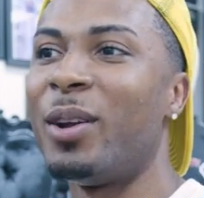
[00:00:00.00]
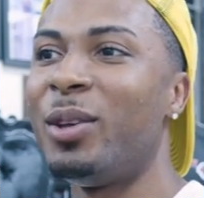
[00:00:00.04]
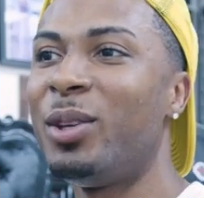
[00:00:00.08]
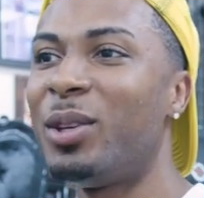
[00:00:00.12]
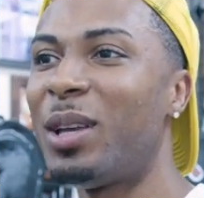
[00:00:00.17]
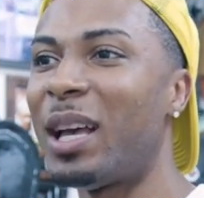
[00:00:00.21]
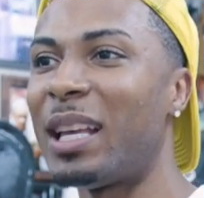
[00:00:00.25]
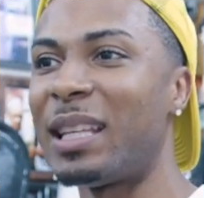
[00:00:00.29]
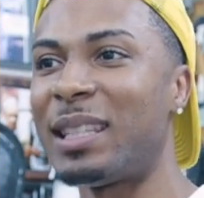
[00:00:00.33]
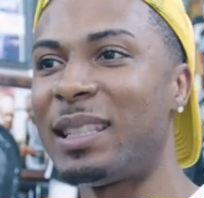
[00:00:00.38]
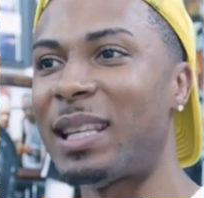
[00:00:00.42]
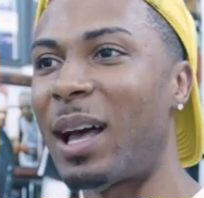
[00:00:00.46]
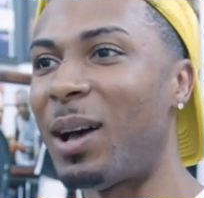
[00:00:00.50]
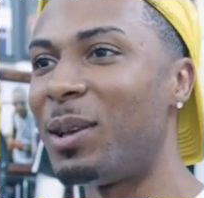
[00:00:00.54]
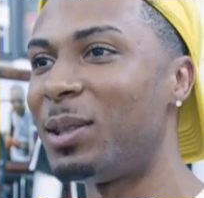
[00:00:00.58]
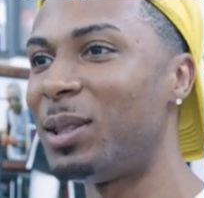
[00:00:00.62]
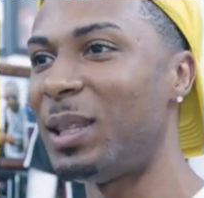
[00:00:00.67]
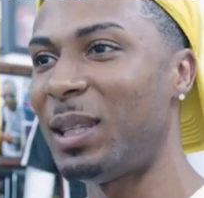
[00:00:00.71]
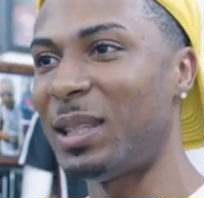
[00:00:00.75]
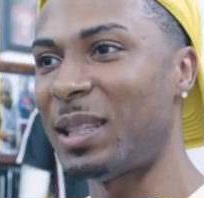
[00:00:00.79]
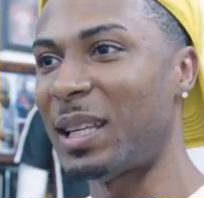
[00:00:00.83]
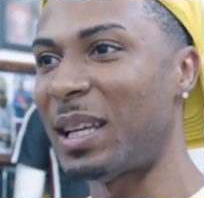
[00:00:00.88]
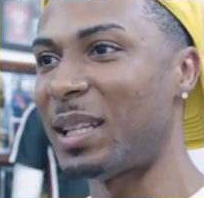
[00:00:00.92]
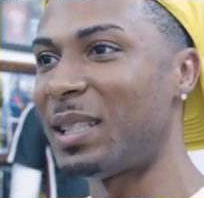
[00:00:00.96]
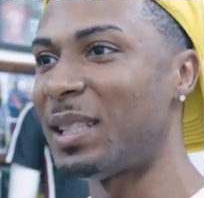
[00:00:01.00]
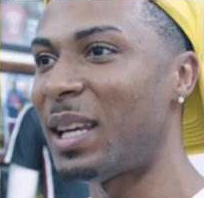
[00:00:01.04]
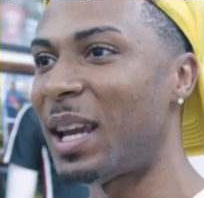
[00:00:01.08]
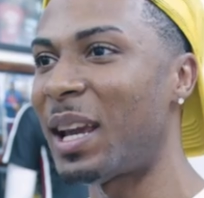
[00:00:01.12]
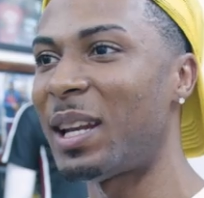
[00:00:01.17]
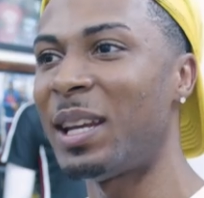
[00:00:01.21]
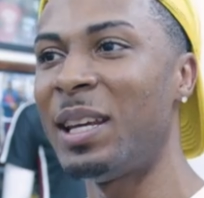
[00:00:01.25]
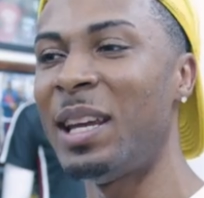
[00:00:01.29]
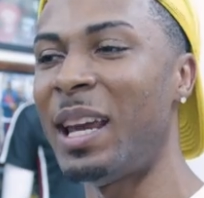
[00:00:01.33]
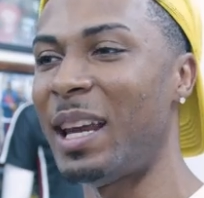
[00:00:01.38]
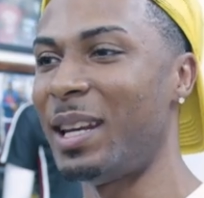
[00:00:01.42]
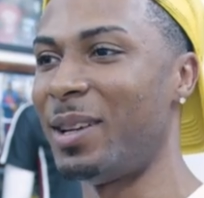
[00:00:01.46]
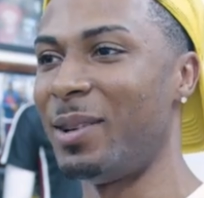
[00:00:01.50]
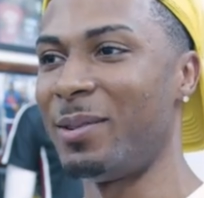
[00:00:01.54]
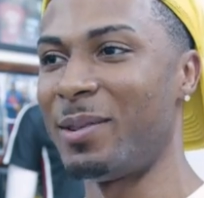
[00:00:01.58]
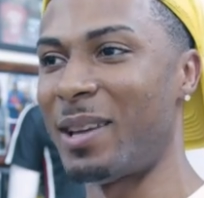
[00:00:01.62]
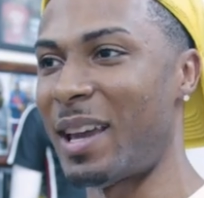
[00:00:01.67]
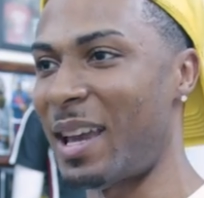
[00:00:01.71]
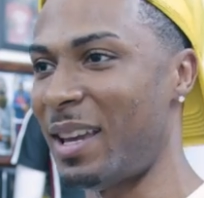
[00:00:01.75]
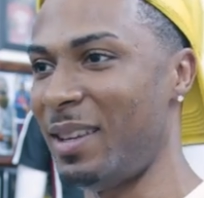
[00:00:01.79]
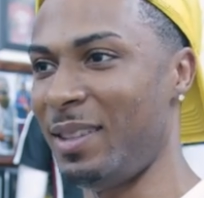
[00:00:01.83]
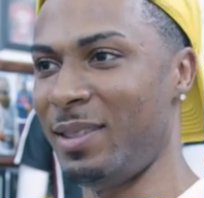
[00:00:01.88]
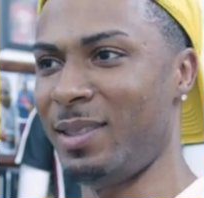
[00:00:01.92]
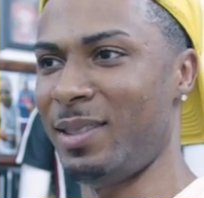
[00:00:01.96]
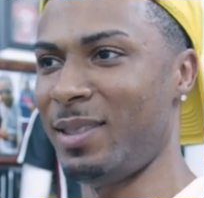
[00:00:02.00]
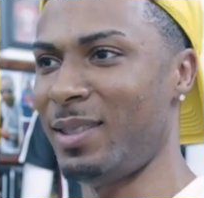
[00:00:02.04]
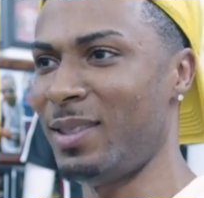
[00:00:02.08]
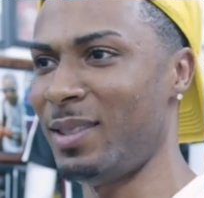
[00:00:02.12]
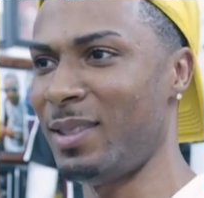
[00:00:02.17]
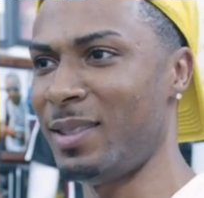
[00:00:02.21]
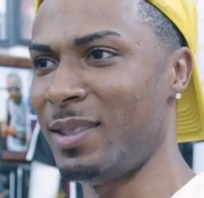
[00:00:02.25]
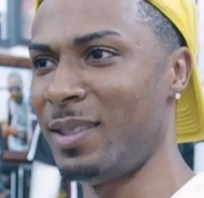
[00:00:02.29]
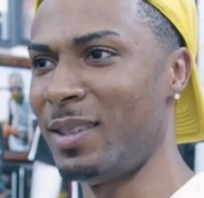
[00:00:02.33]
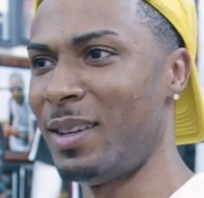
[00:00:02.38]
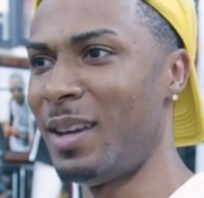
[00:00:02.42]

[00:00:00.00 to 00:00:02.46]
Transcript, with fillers: You got Saucy Santana, he ain't no gangster.